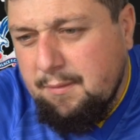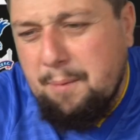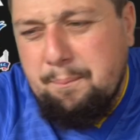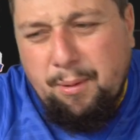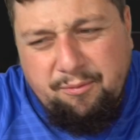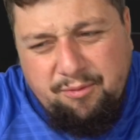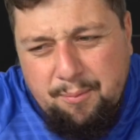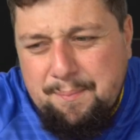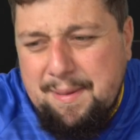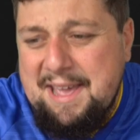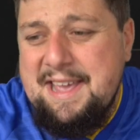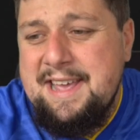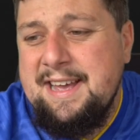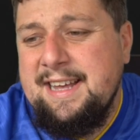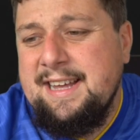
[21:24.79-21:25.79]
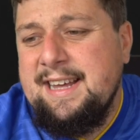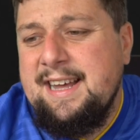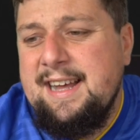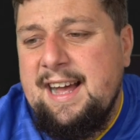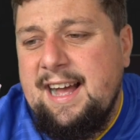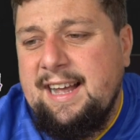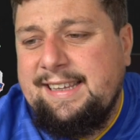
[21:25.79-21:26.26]
But for me,
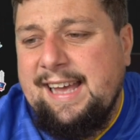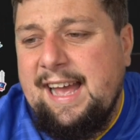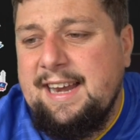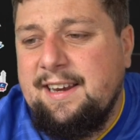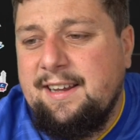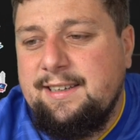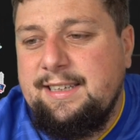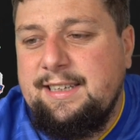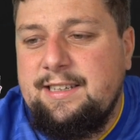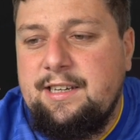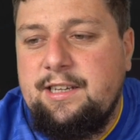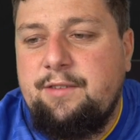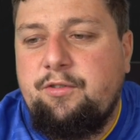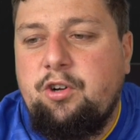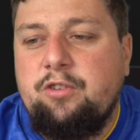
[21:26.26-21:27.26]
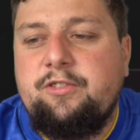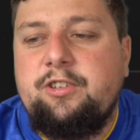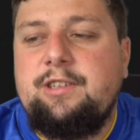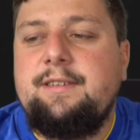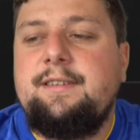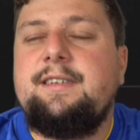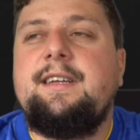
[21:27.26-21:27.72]
again, you know, you've got to,
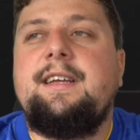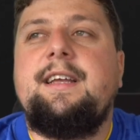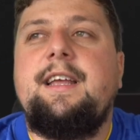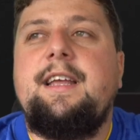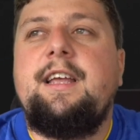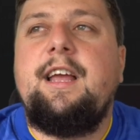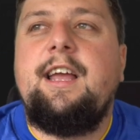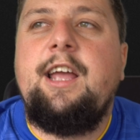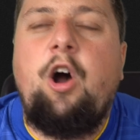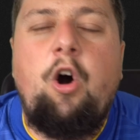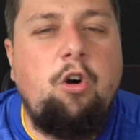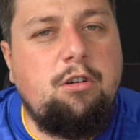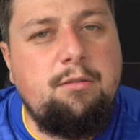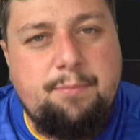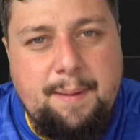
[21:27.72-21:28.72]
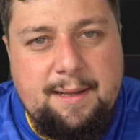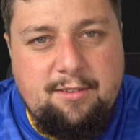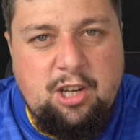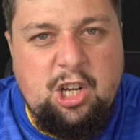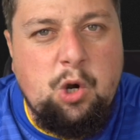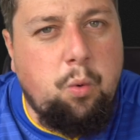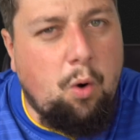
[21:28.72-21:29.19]
it all comes back to
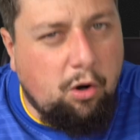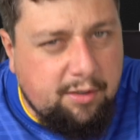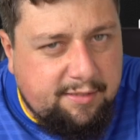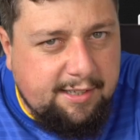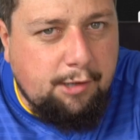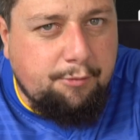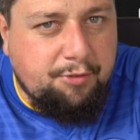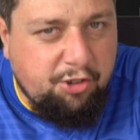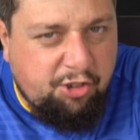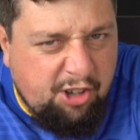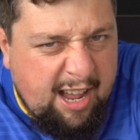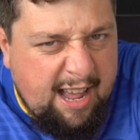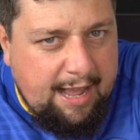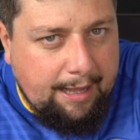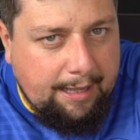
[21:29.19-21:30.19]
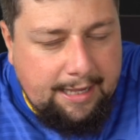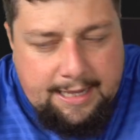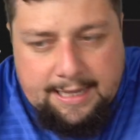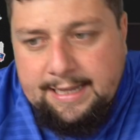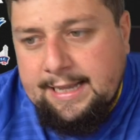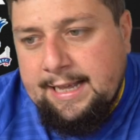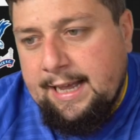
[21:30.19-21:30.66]
the quality of the shirt.
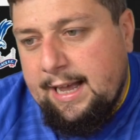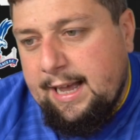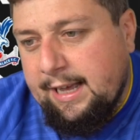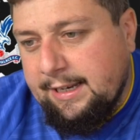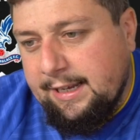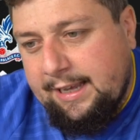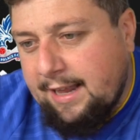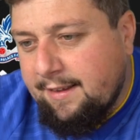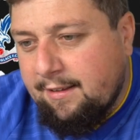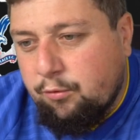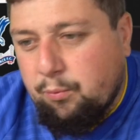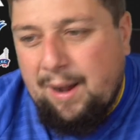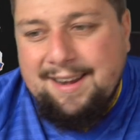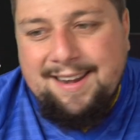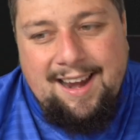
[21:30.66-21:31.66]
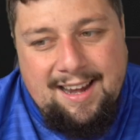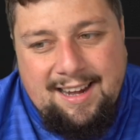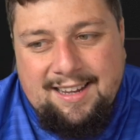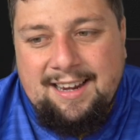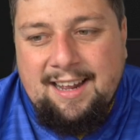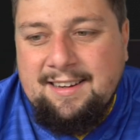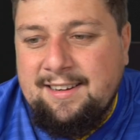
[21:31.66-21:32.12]
And again, that's why
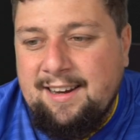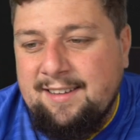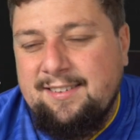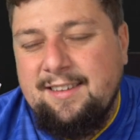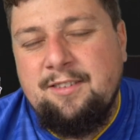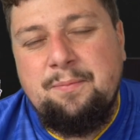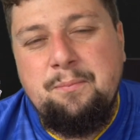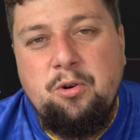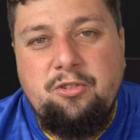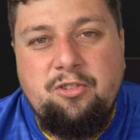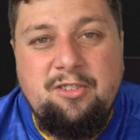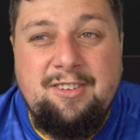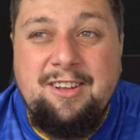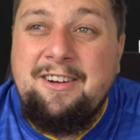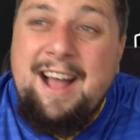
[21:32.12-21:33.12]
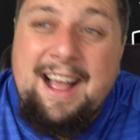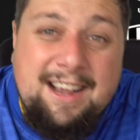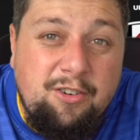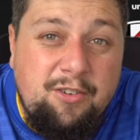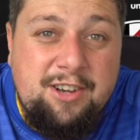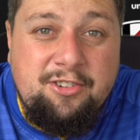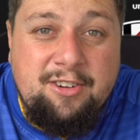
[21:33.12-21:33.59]
Nike and Adidas, as much as the lack
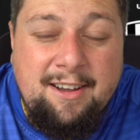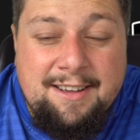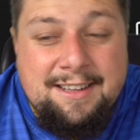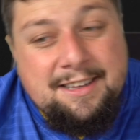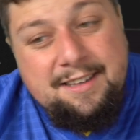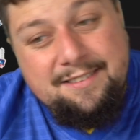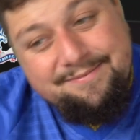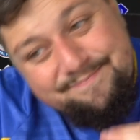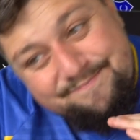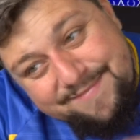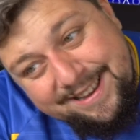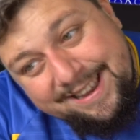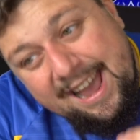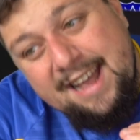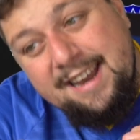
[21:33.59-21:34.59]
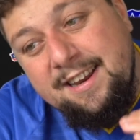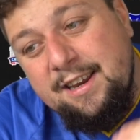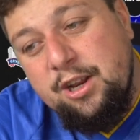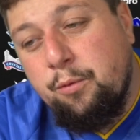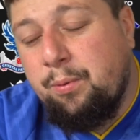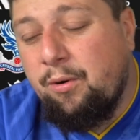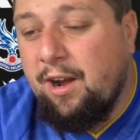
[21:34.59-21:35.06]
of originality, they're getting in
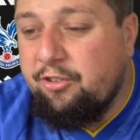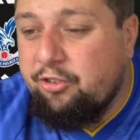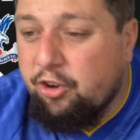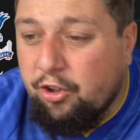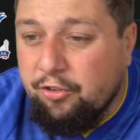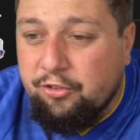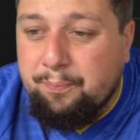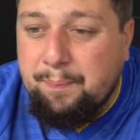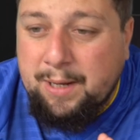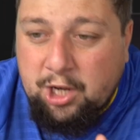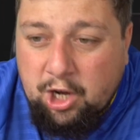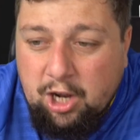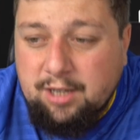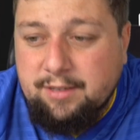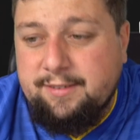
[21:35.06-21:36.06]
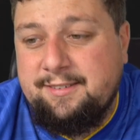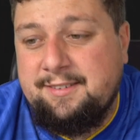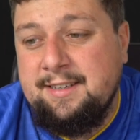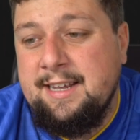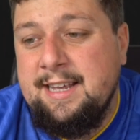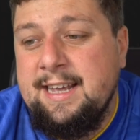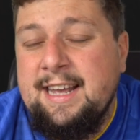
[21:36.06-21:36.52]
the upper echelons
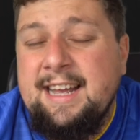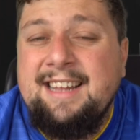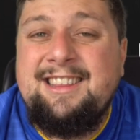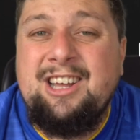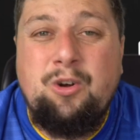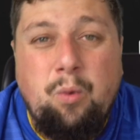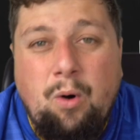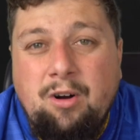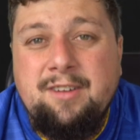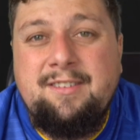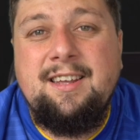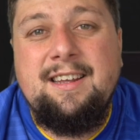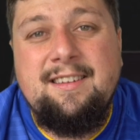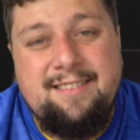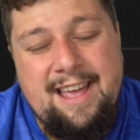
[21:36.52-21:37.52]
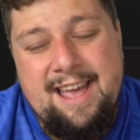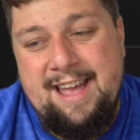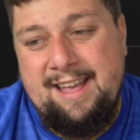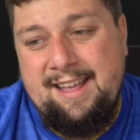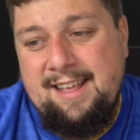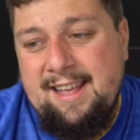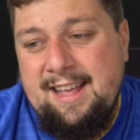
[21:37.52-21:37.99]
because the quality is
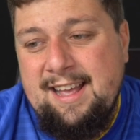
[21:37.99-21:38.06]
there.